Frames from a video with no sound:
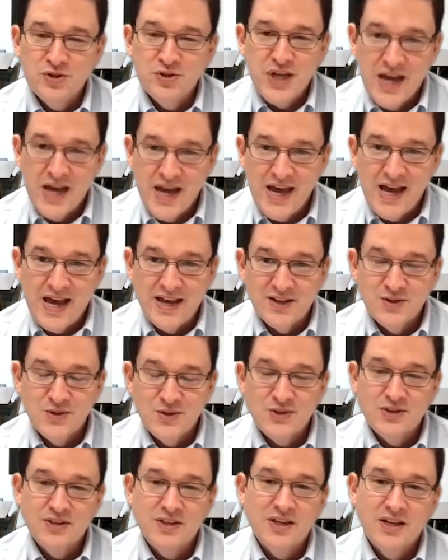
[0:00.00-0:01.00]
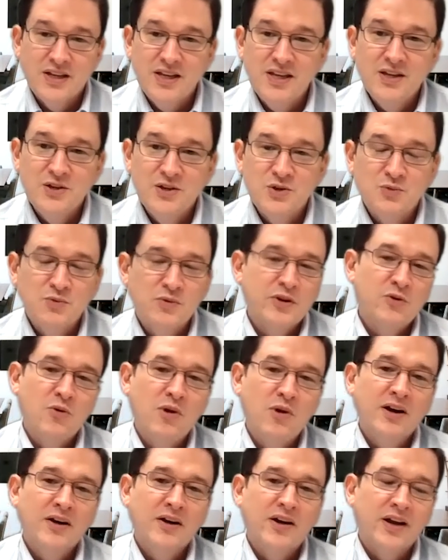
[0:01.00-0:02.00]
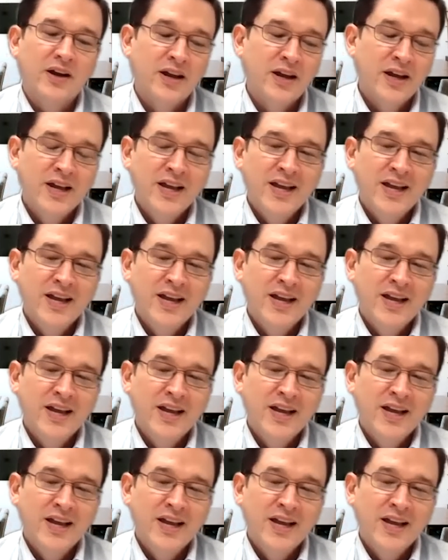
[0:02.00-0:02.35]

task that he is requiring.